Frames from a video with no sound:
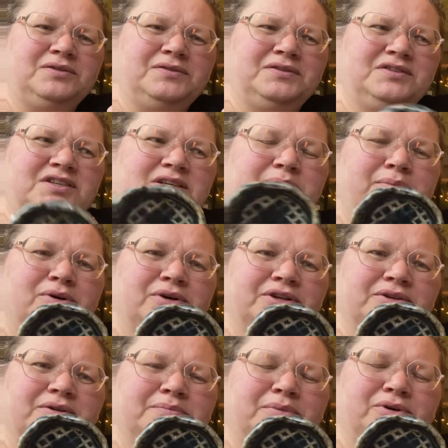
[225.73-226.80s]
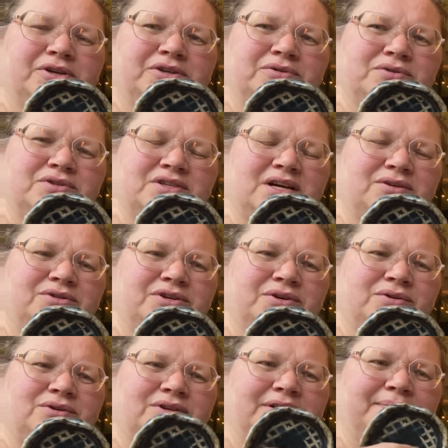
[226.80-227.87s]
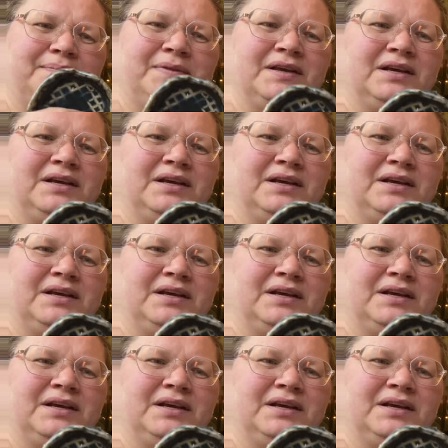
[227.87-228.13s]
tea boidles, how do you call them?